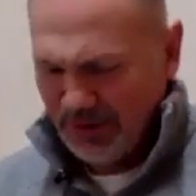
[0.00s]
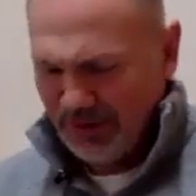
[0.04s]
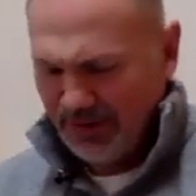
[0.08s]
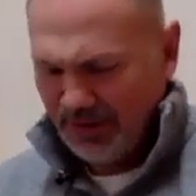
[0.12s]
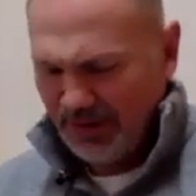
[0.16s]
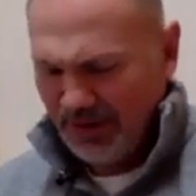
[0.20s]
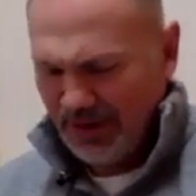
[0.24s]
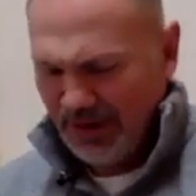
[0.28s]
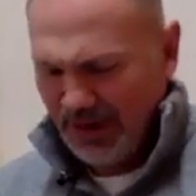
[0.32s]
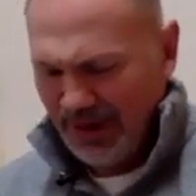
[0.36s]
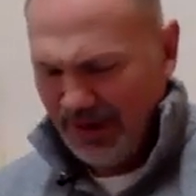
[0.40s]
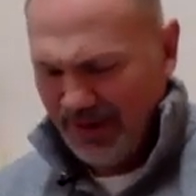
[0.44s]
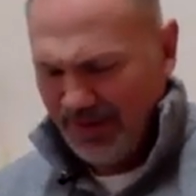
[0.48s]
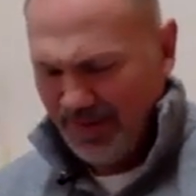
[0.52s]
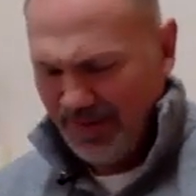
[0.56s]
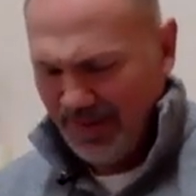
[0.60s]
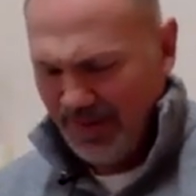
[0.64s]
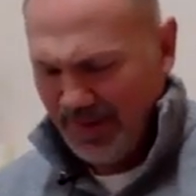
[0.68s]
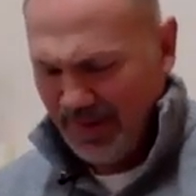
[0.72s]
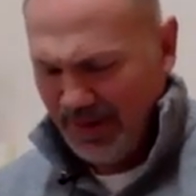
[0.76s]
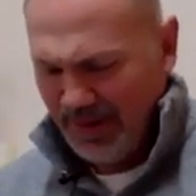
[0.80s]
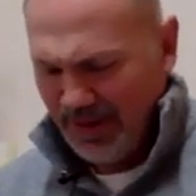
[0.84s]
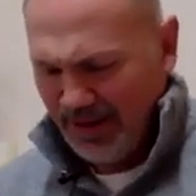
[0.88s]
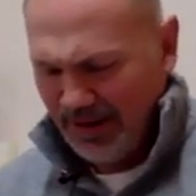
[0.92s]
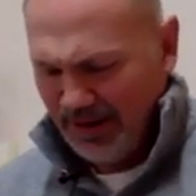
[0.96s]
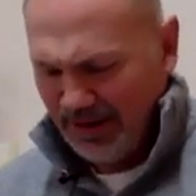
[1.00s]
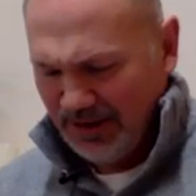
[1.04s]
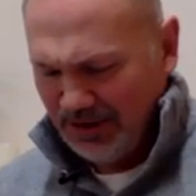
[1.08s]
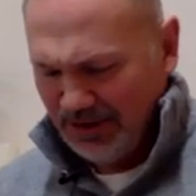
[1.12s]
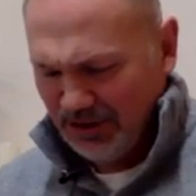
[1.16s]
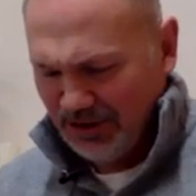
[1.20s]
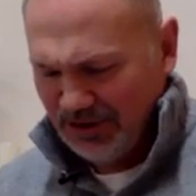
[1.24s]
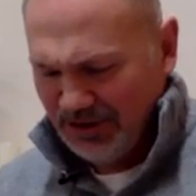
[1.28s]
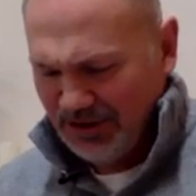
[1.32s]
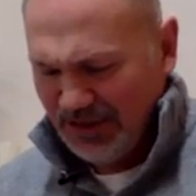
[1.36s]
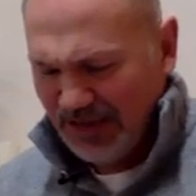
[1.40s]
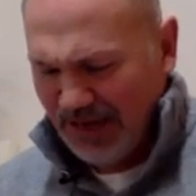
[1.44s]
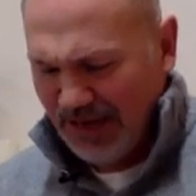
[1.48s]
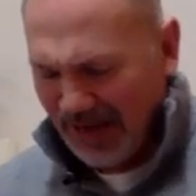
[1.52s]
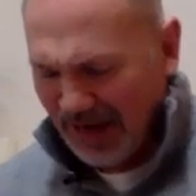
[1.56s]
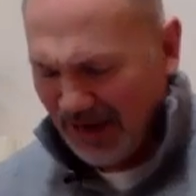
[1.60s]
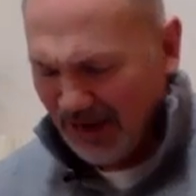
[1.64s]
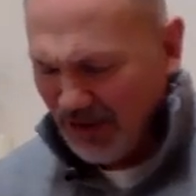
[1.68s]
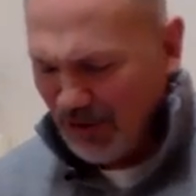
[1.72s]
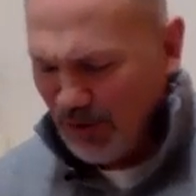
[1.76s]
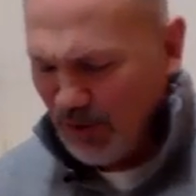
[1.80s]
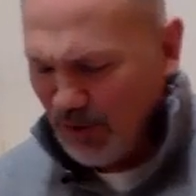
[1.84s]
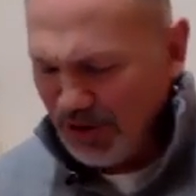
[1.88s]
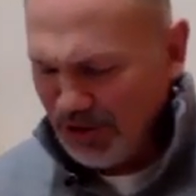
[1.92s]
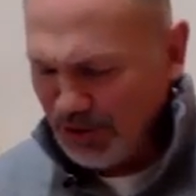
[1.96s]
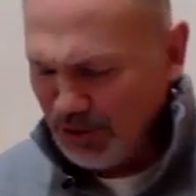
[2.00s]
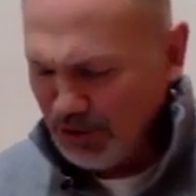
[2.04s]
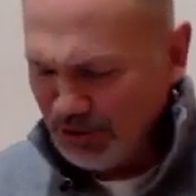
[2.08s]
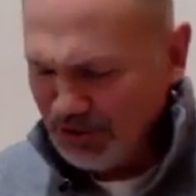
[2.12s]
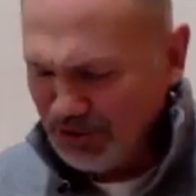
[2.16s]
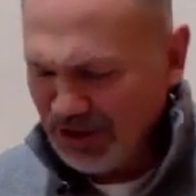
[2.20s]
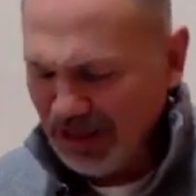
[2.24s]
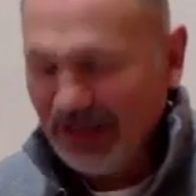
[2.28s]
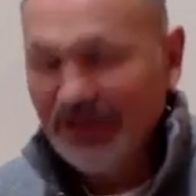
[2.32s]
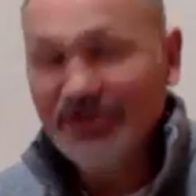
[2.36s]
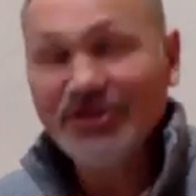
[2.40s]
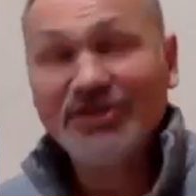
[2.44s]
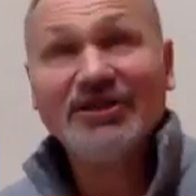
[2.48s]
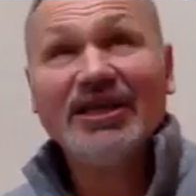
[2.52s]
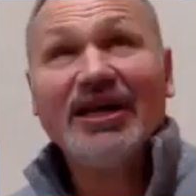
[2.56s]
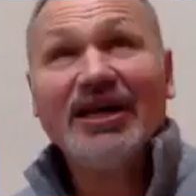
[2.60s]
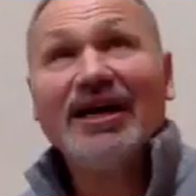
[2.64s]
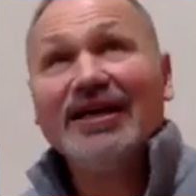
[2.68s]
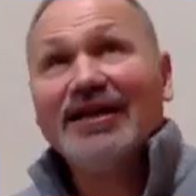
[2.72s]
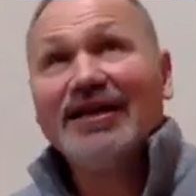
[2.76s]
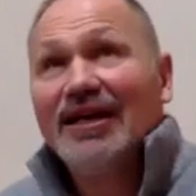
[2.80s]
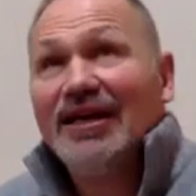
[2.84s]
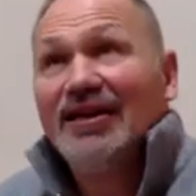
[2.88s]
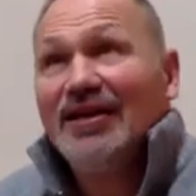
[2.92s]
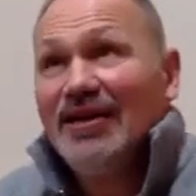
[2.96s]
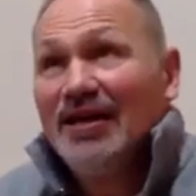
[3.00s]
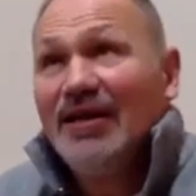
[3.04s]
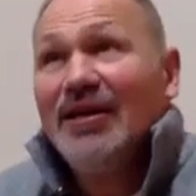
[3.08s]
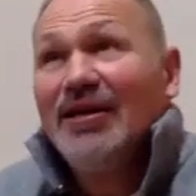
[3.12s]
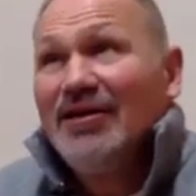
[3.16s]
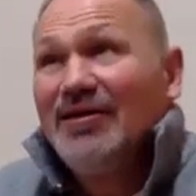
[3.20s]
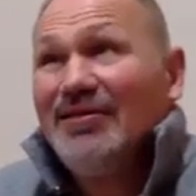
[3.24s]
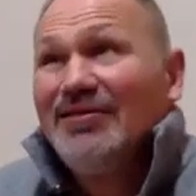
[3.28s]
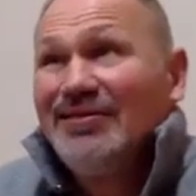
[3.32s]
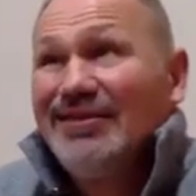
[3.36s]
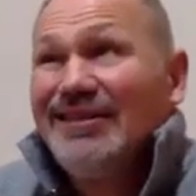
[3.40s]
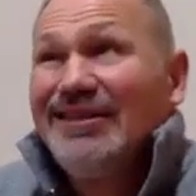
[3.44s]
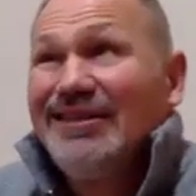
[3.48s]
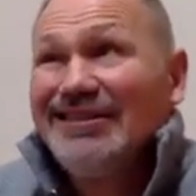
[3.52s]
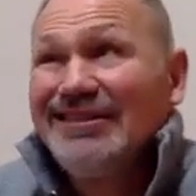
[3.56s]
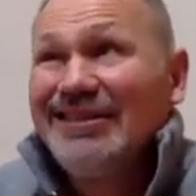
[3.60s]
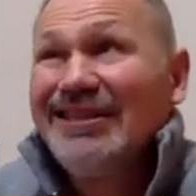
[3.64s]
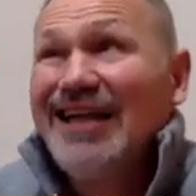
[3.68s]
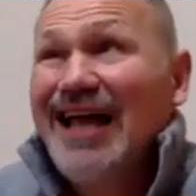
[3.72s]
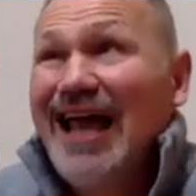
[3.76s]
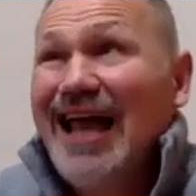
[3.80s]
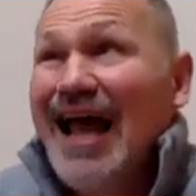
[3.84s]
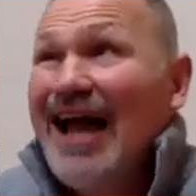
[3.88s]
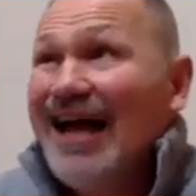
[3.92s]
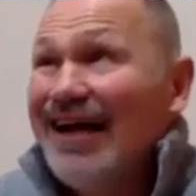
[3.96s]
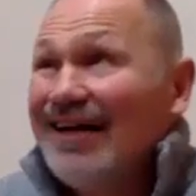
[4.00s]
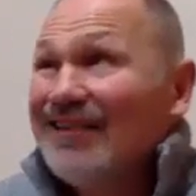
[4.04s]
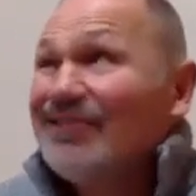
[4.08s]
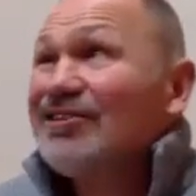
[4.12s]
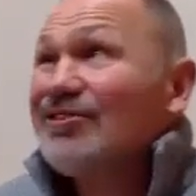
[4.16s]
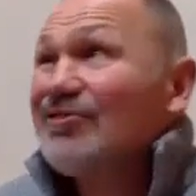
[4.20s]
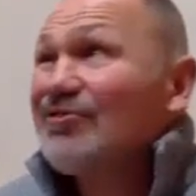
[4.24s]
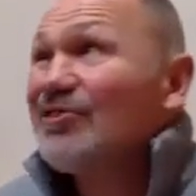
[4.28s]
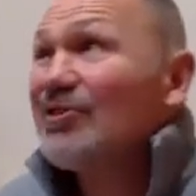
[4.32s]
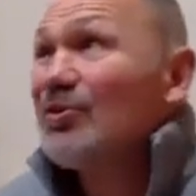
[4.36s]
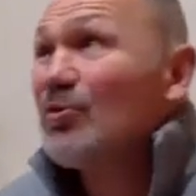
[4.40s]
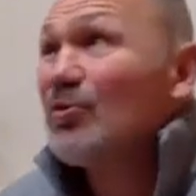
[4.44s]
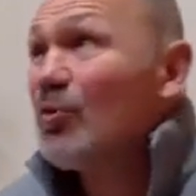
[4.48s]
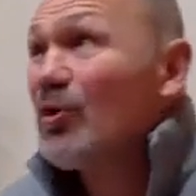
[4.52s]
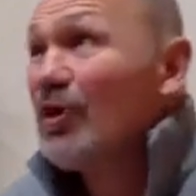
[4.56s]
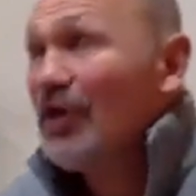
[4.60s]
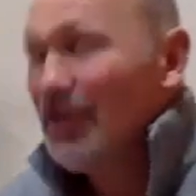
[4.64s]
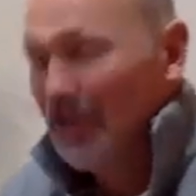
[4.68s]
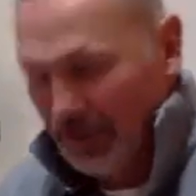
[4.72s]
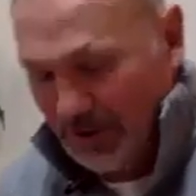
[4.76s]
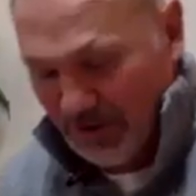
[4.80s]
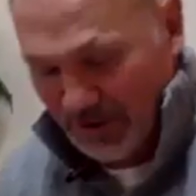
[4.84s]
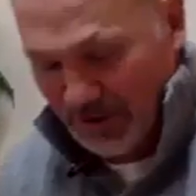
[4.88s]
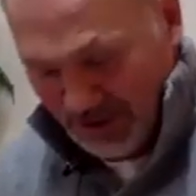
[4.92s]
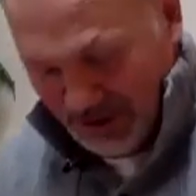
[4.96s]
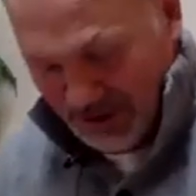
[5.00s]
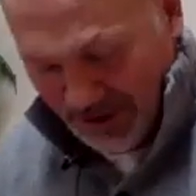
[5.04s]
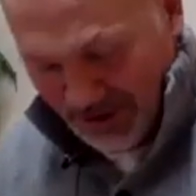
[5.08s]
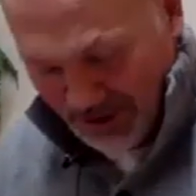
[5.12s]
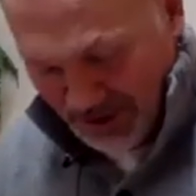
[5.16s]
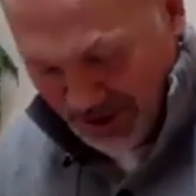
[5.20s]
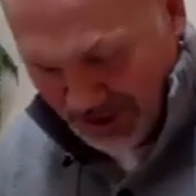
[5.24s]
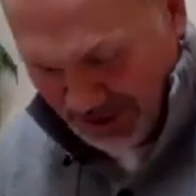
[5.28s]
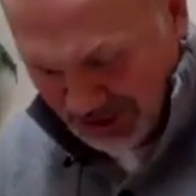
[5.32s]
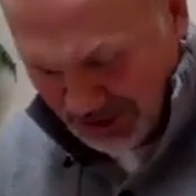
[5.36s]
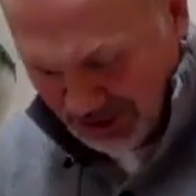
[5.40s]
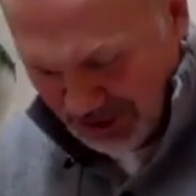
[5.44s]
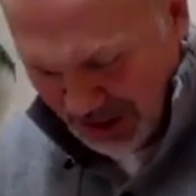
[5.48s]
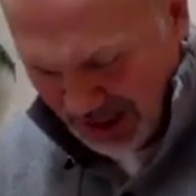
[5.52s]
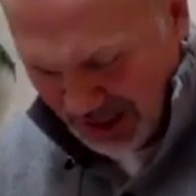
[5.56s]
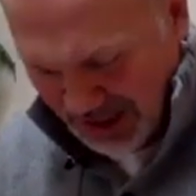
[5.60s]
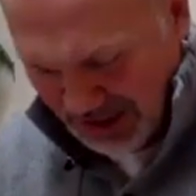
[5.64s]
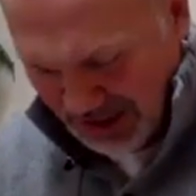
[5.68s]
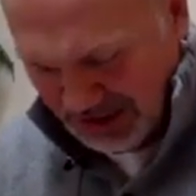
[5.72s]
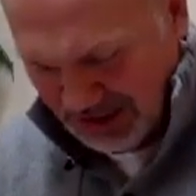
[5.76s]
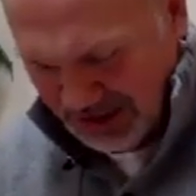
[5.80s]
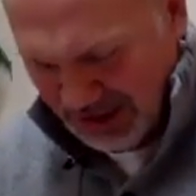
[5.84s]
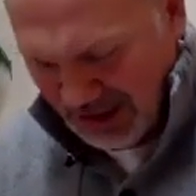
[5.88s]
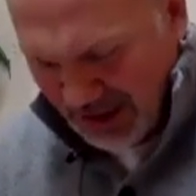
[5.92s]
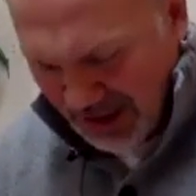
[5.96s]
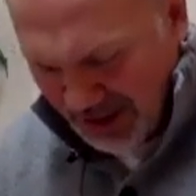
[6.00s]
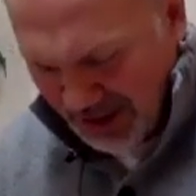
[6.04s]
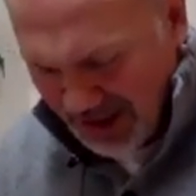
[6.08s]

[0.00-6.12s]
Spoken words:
Okay? So it said, everyone who does that, and it's an act of the will in this case.